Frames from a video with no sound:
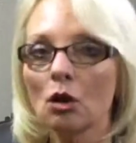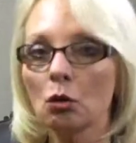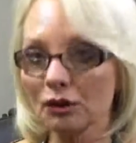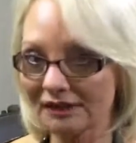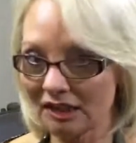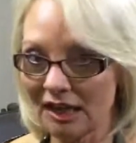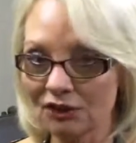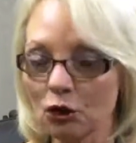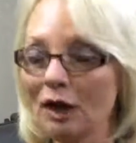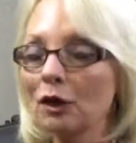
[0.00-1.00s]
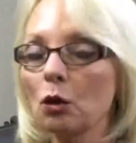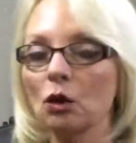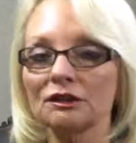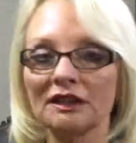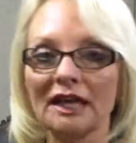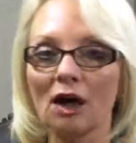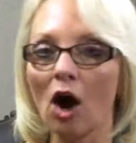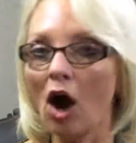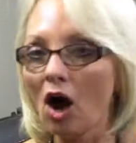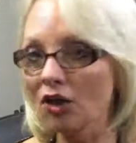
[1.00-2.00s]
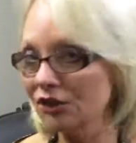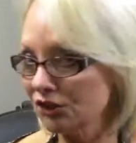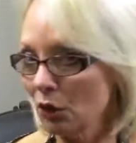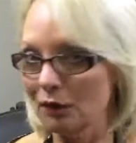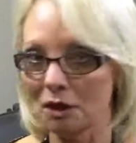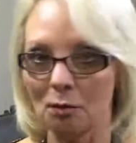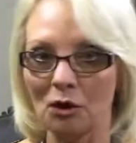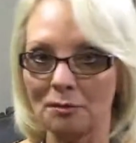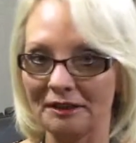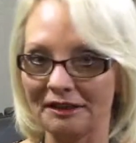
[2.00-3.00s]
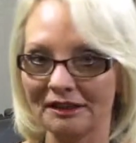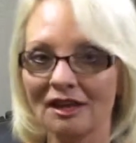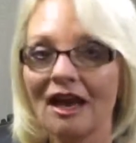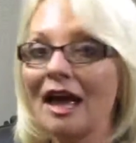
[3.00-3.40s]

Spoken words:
will schedule and coordinate all the showing appointments,